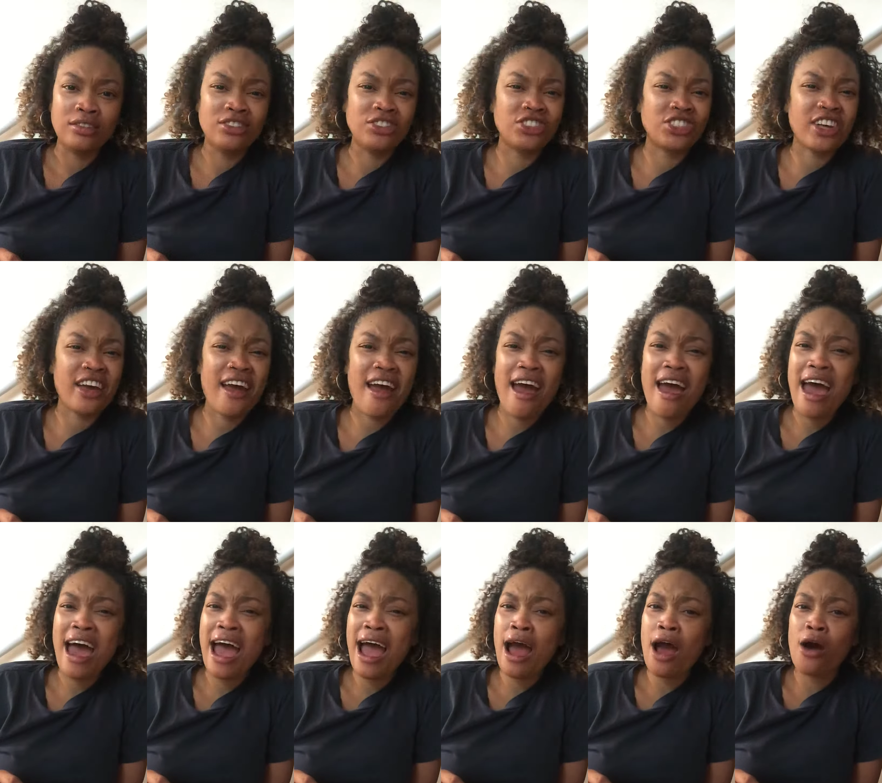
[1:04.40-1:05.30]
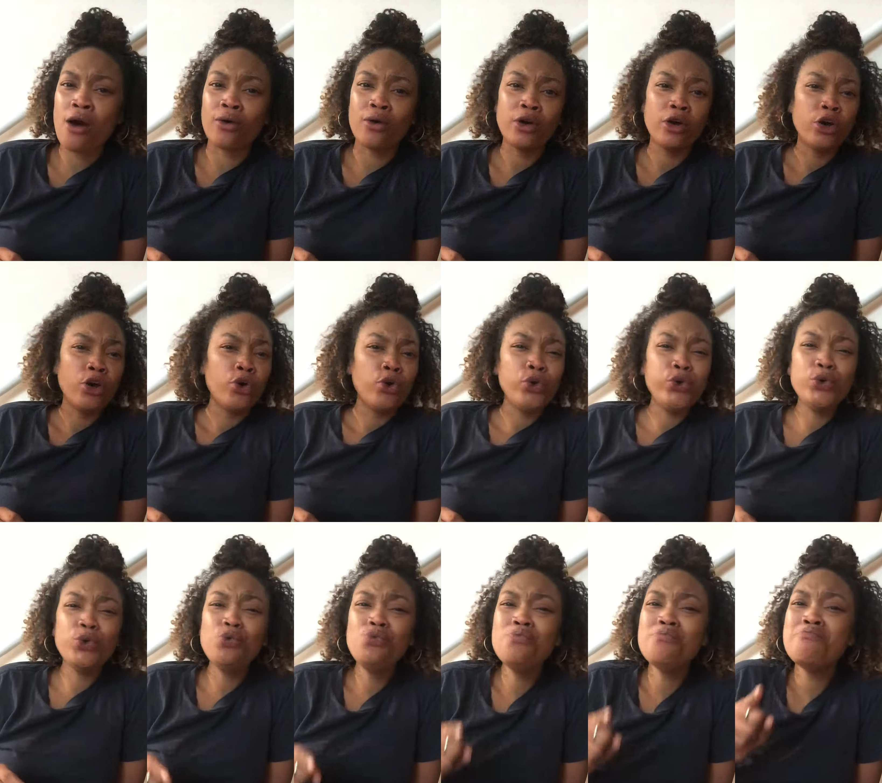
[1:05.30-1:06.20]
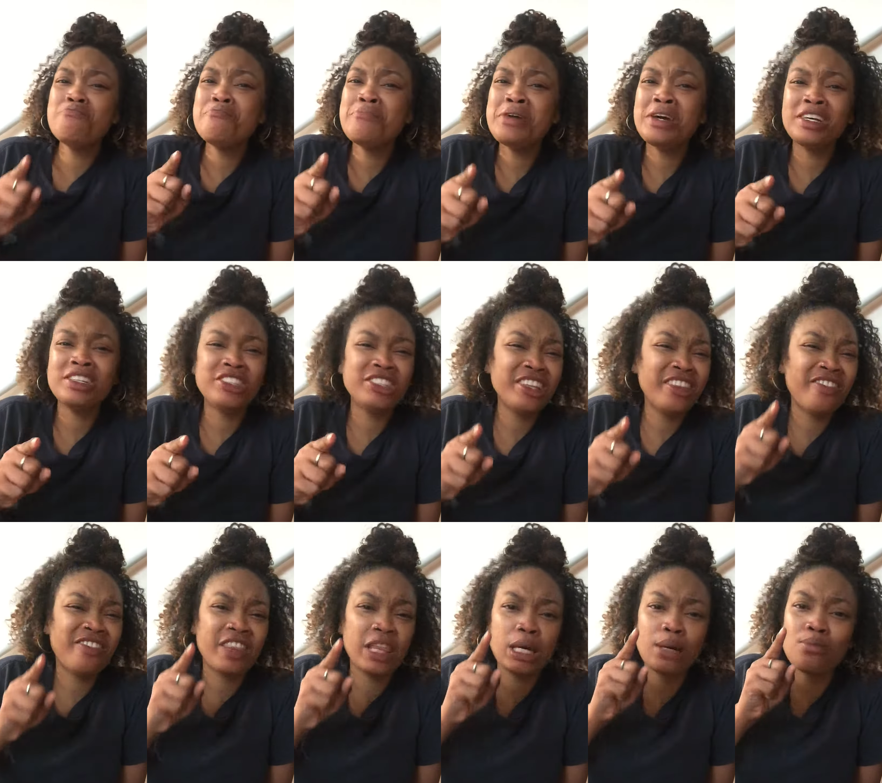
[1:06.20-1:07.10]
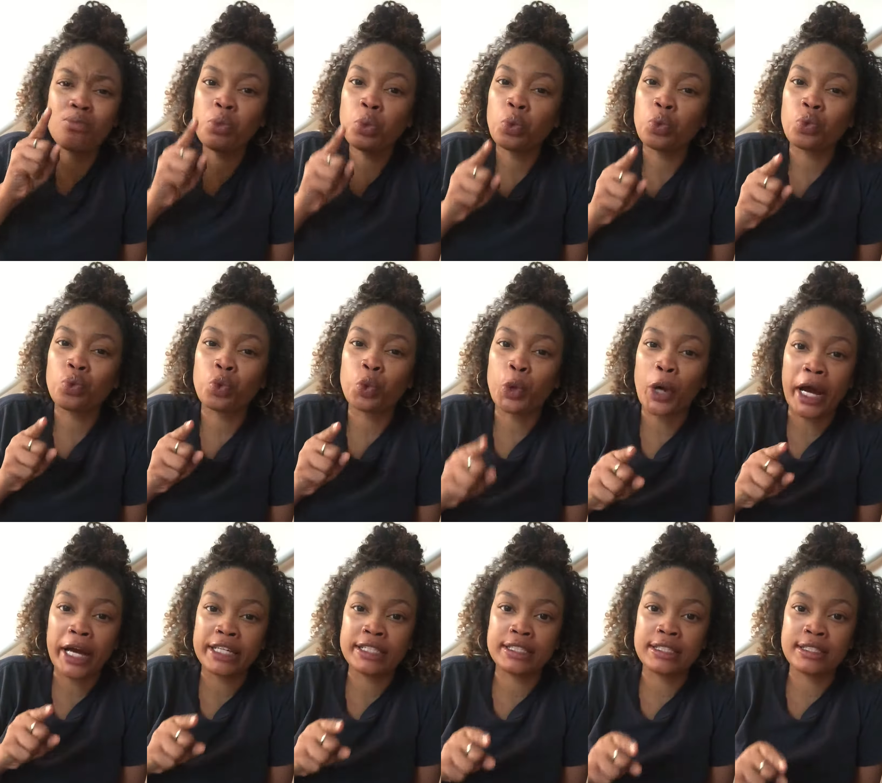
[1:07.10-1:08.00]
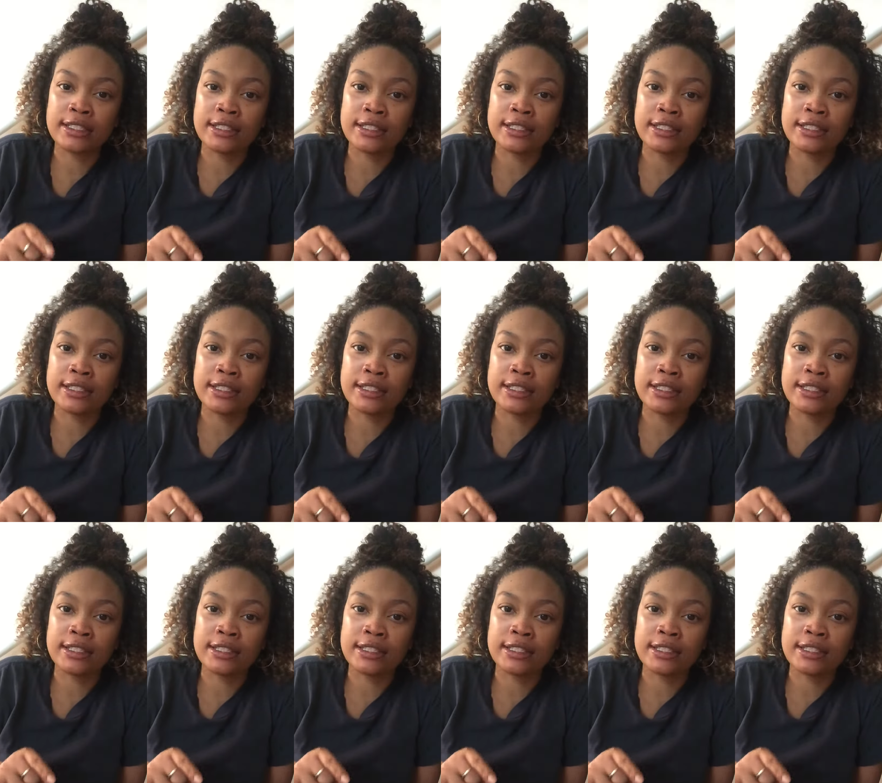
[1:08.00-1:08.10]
Child, you measure them right.